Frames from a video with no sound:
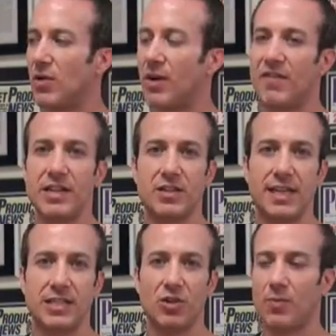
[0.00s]
There are
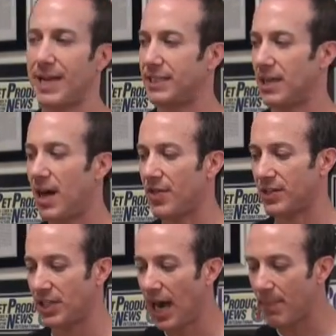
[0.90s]
ventilation rings on
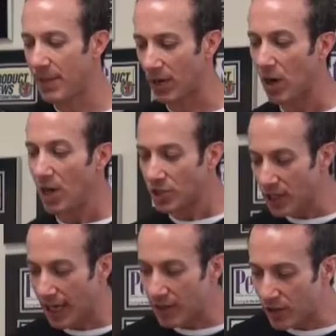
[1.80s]
the top here, so
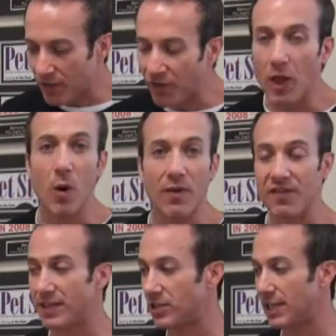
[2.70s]
you've got a good flow of
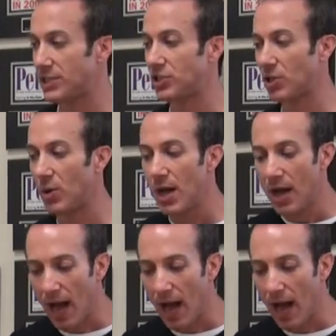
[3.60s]
ventilation. So